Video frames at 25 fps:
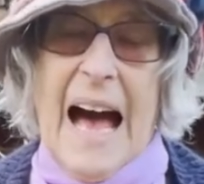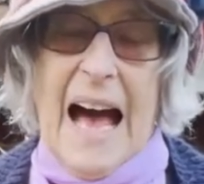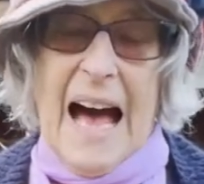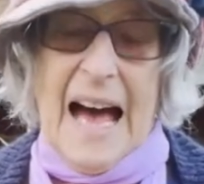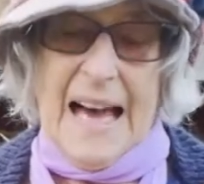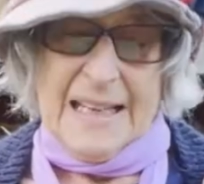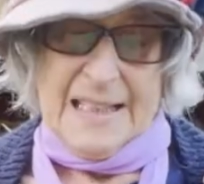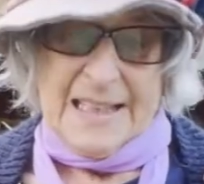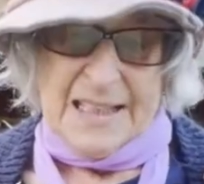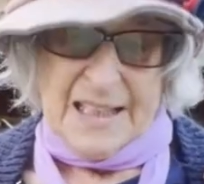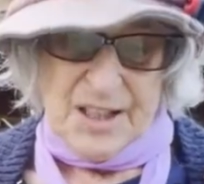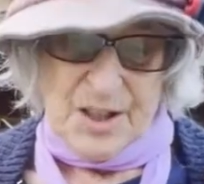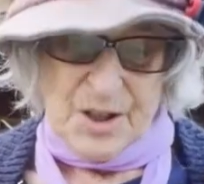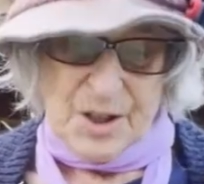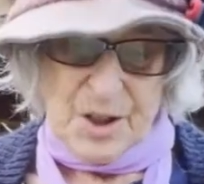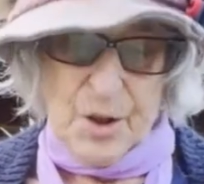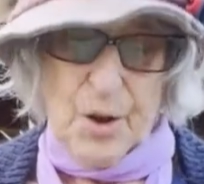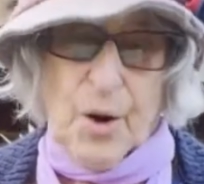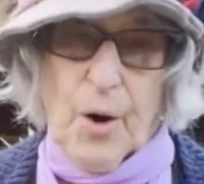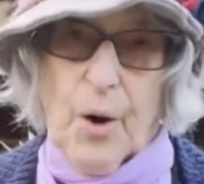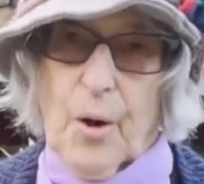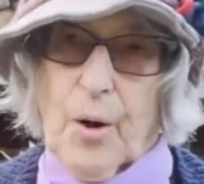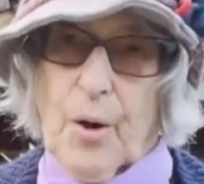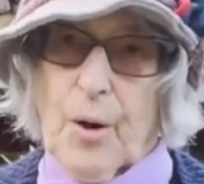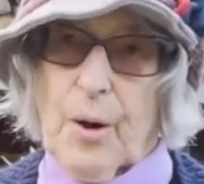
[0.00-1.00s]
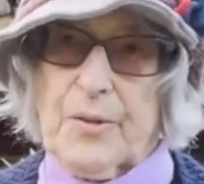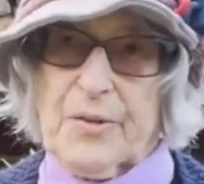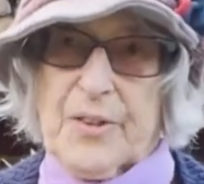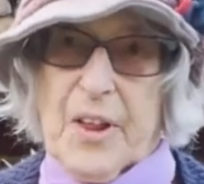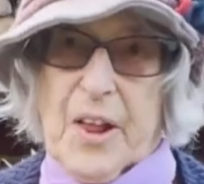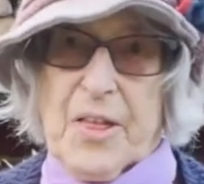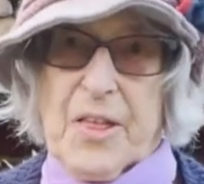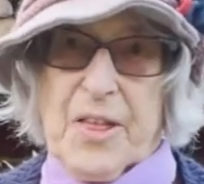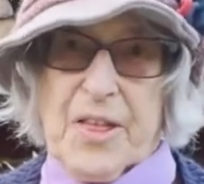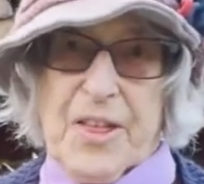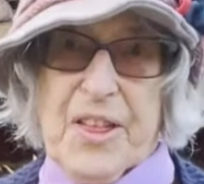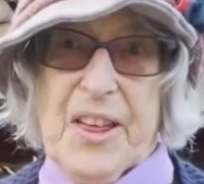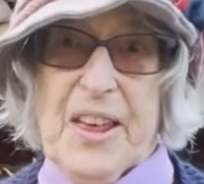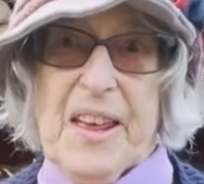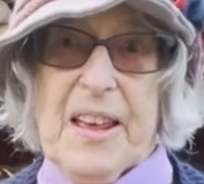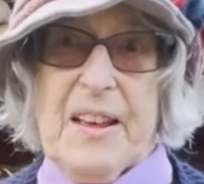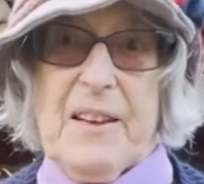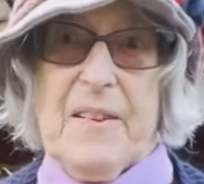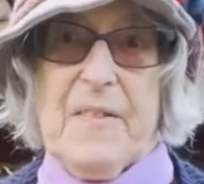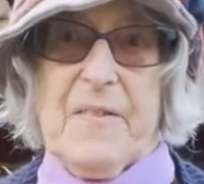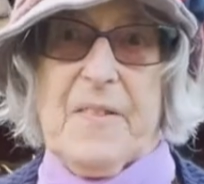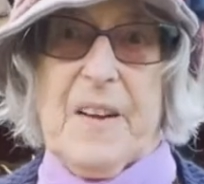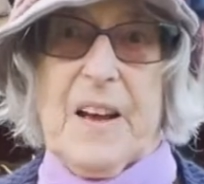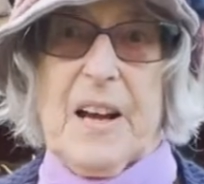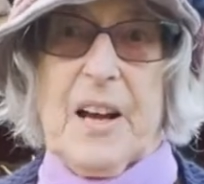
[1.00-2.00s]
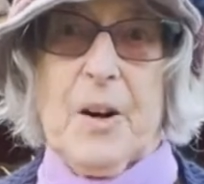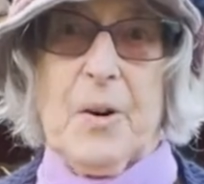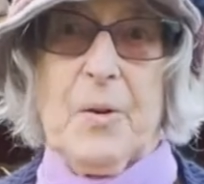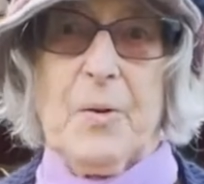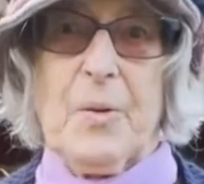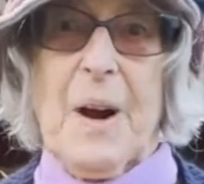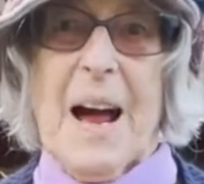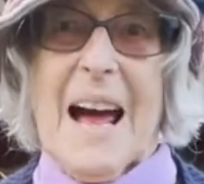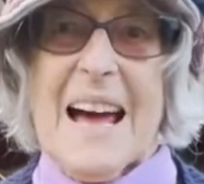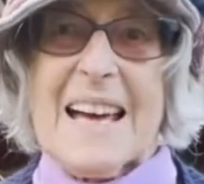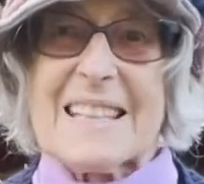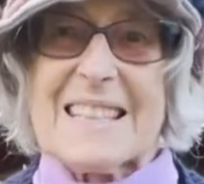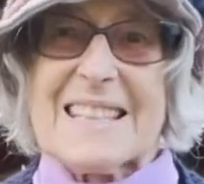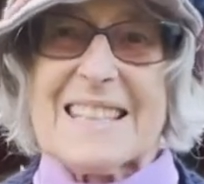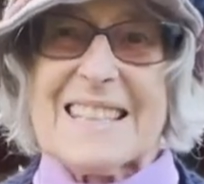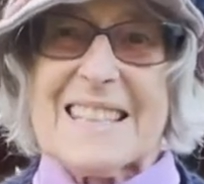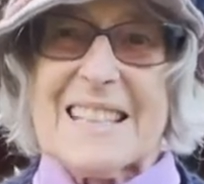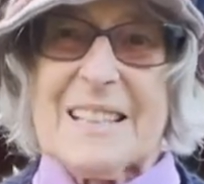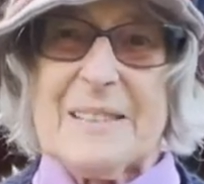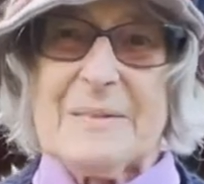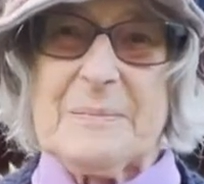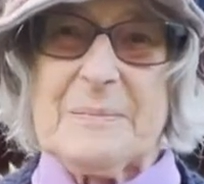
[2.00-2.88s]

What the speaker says: and it's called The Thieving Rat.